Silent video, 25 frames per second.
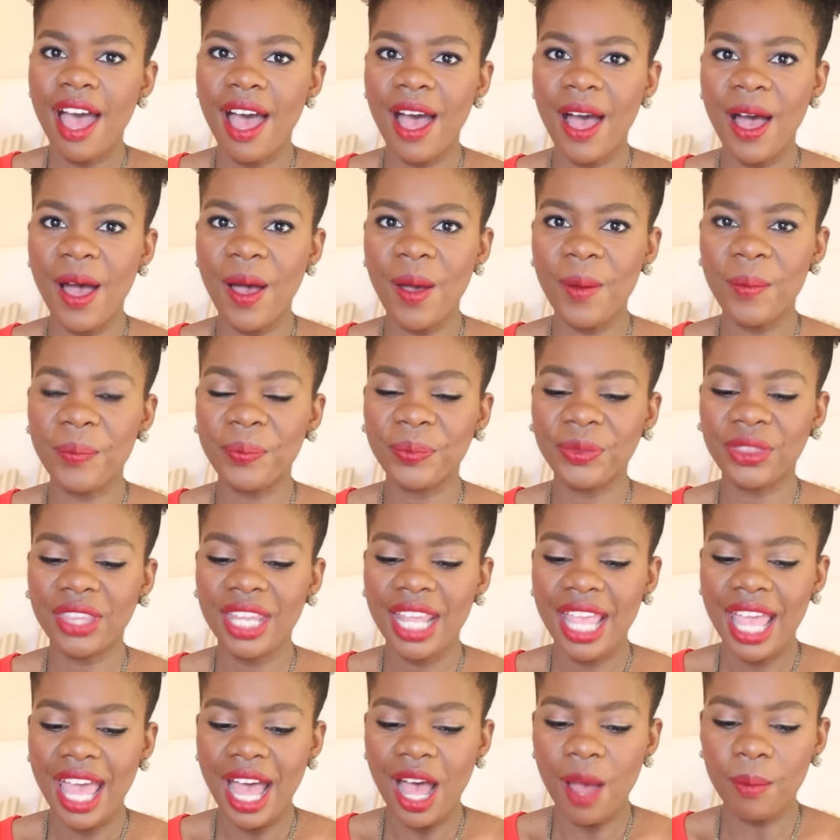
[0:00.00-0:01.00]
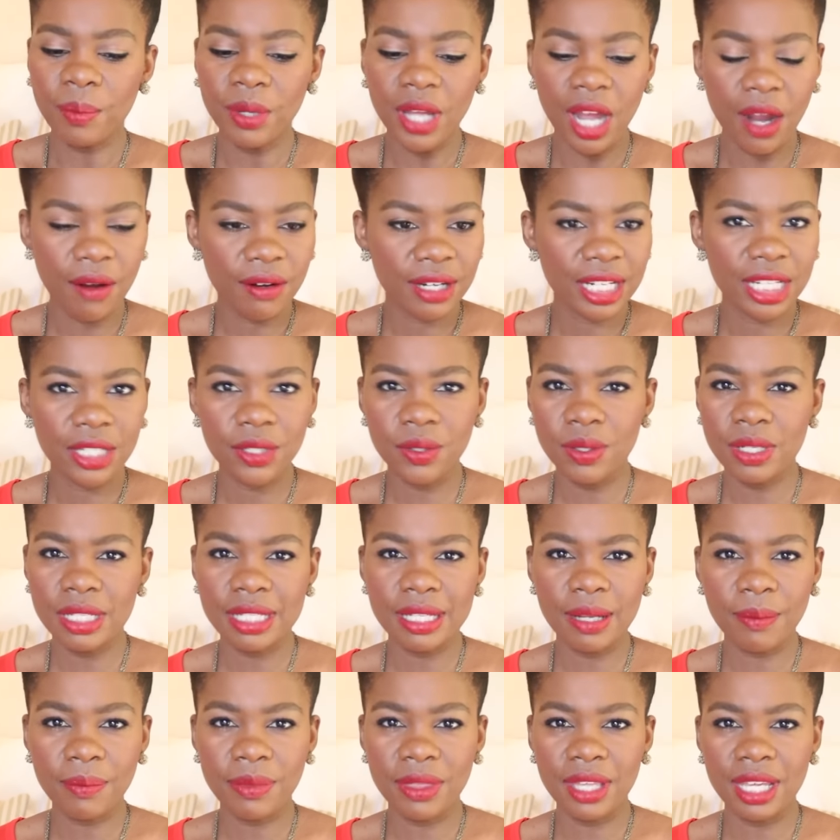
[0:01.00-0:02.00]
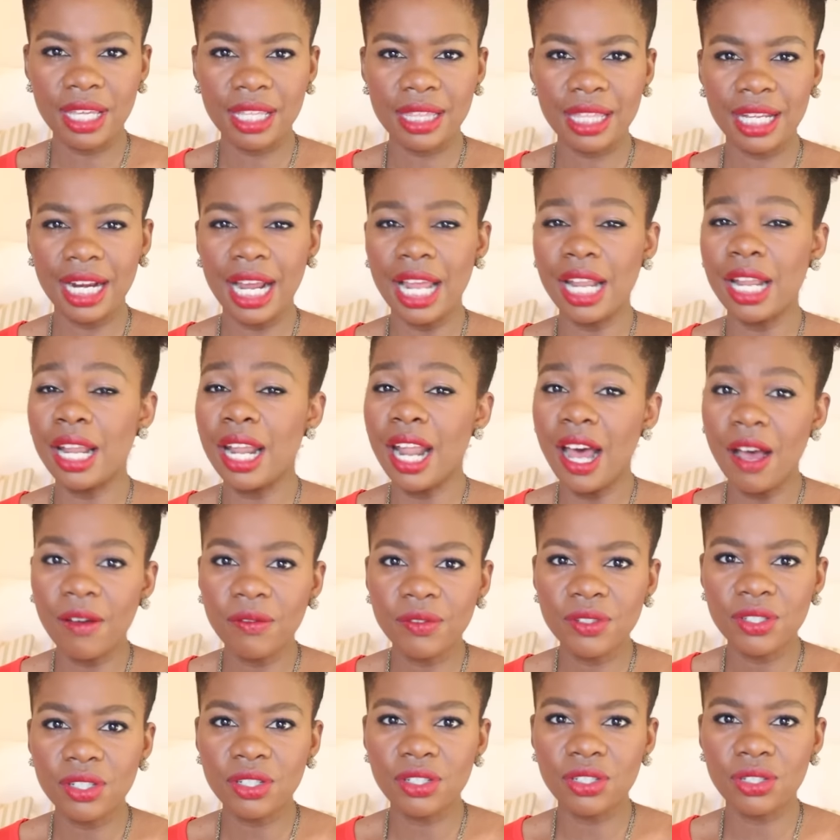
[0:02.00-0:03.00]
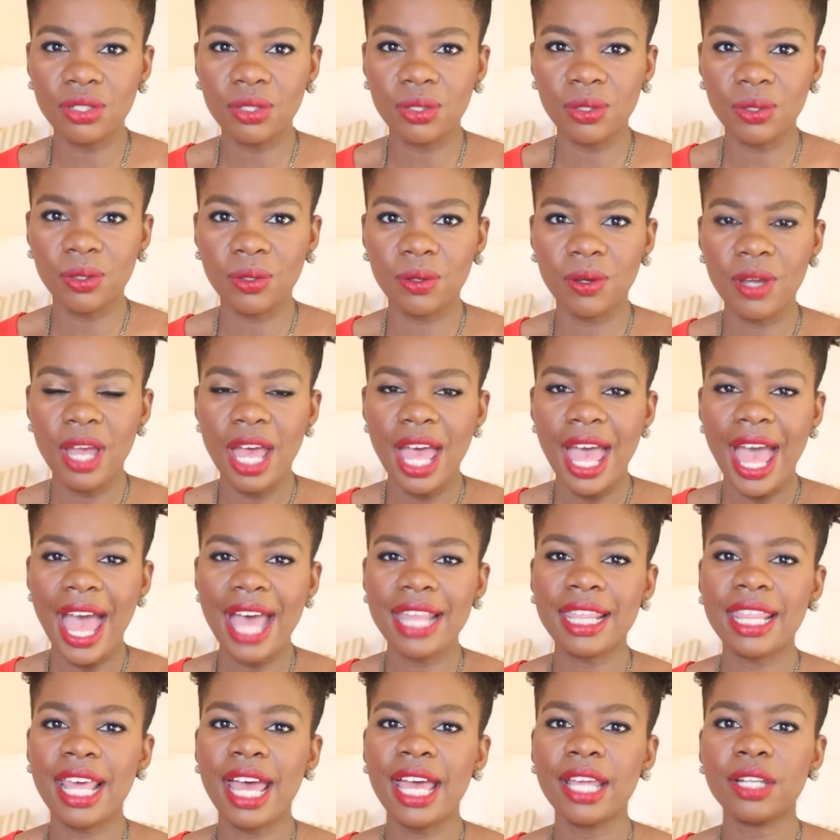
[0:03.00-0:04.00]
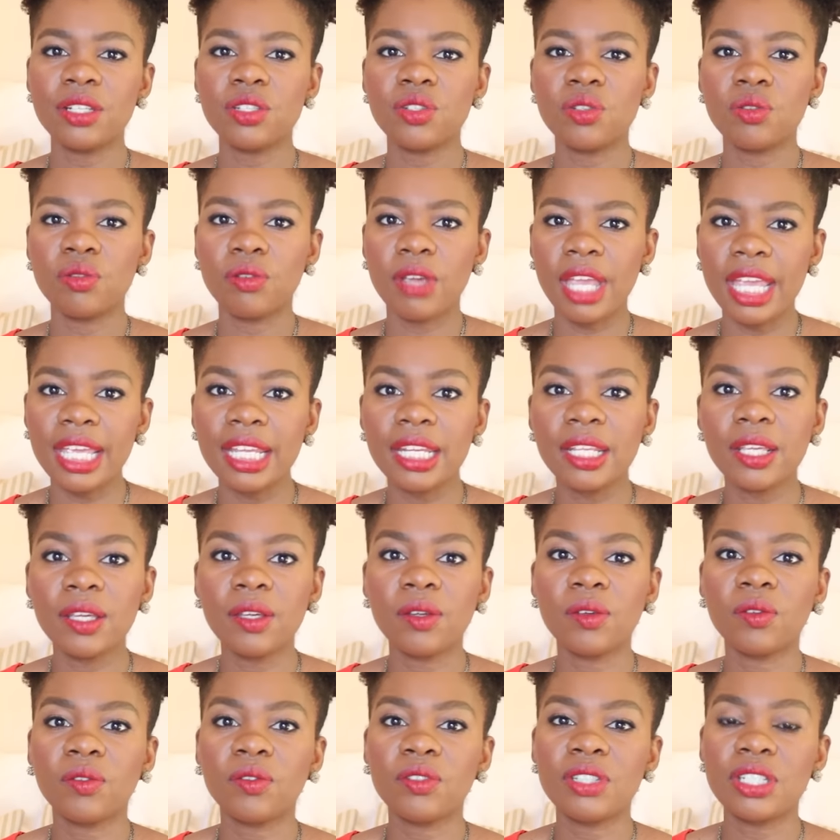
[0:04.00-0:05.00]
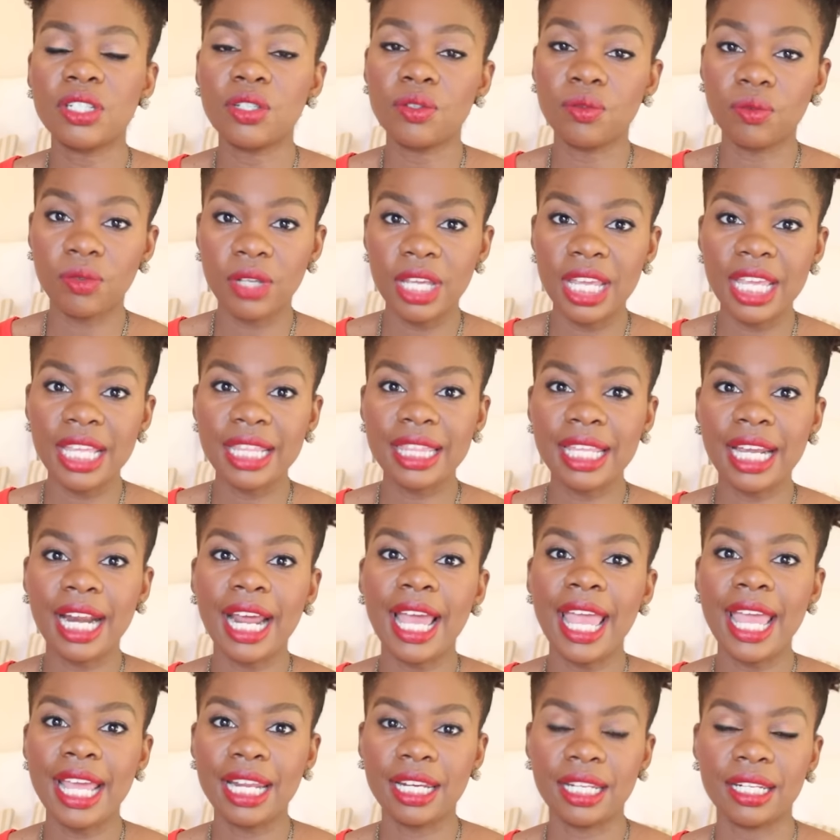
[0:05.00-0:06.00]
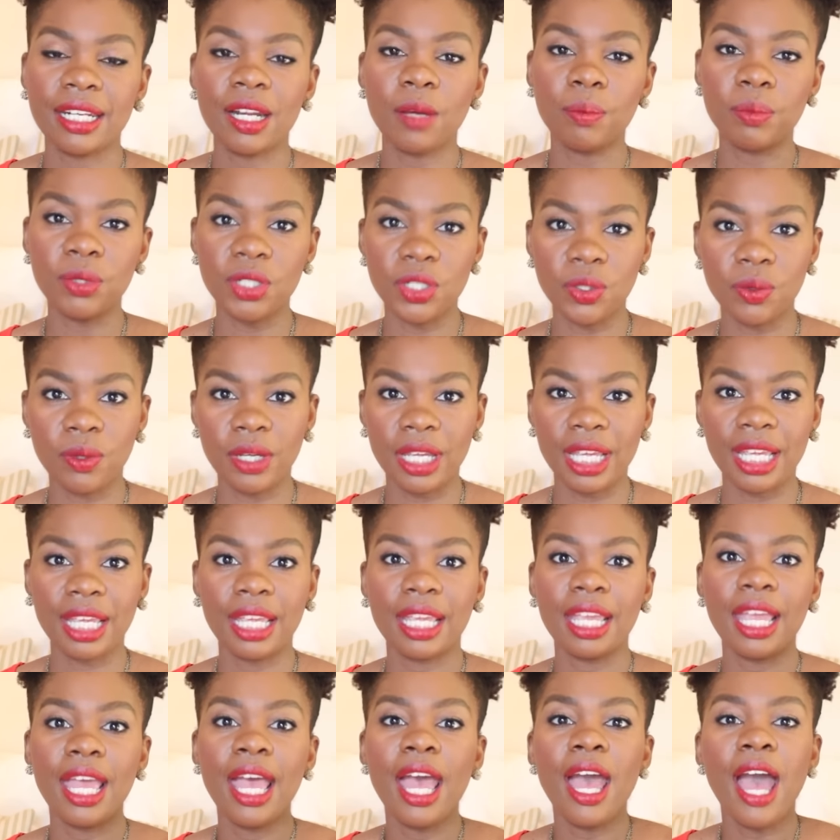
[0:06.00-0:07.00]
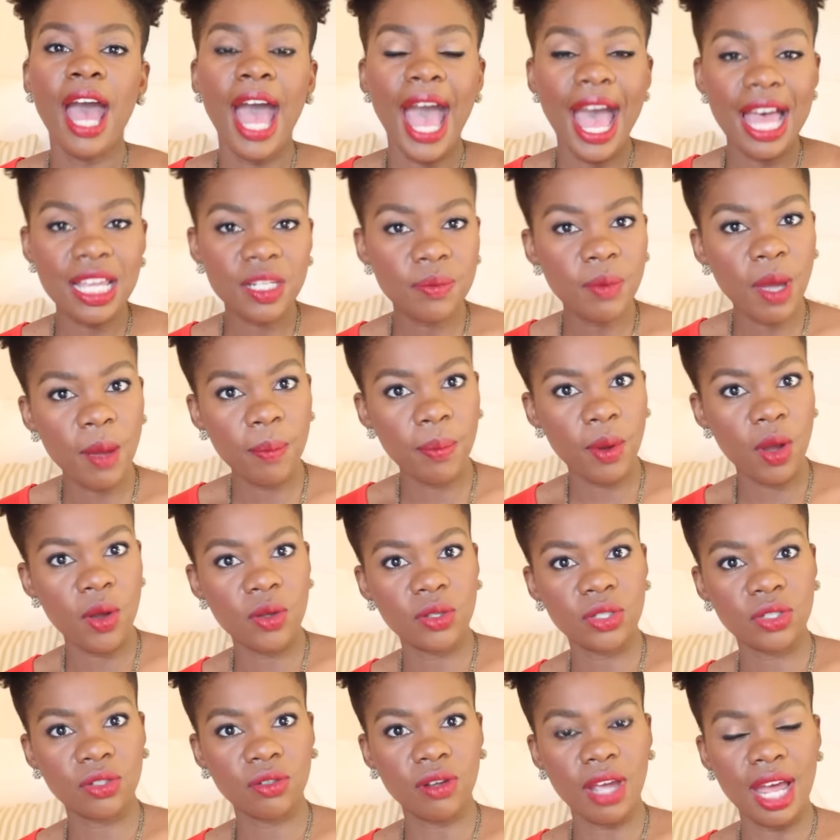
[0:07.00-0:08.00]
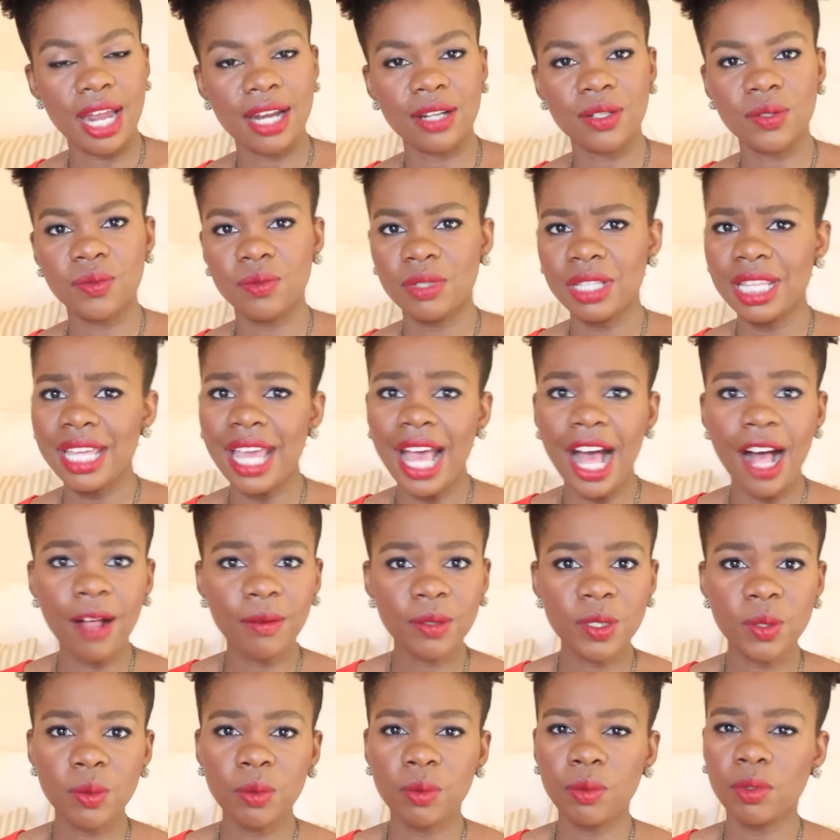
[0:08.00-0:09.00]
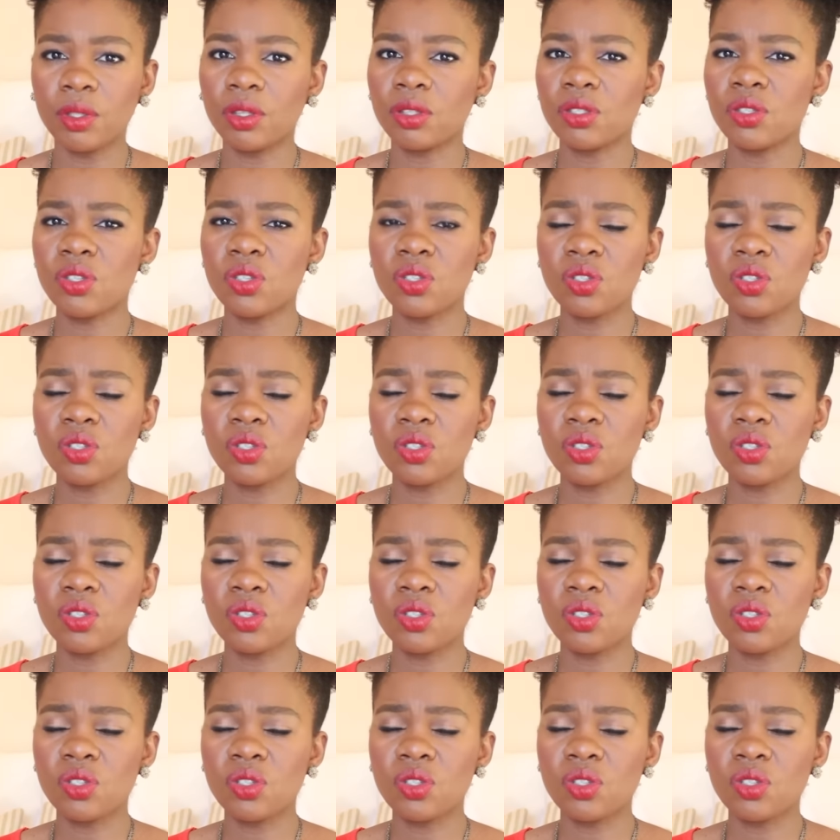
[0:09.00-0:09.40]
I'm currently doing something that I love to do, and that creative degree that I ended up doing as my postgrad has really helped me with